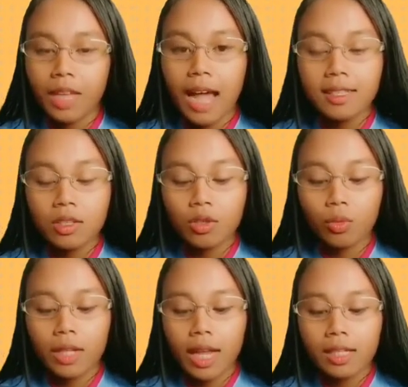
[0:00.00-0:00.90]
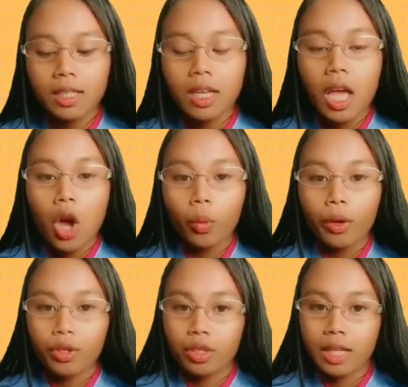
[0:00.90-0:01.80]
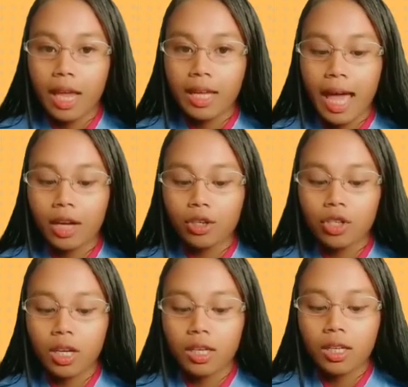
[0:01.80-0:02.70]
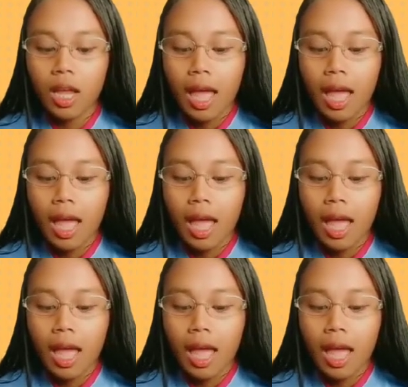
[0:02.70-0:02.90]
As a student, we should take action